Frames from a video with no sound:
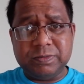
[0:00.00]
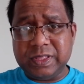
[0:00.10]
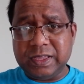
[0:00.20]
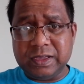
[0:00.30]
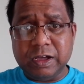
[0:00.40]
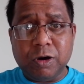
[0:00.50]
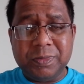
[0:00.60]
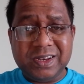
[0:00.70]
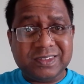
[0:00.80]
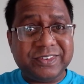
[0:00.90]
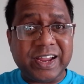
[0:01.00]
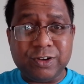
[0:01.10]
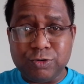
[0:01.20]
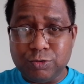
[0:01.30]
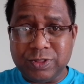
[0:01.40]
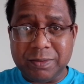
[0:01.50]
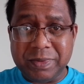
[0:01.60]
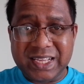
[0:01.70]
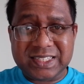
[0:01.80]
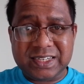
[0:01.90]
The government is trying to do their
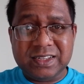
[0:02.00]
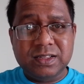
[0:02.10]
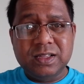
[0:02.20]
best,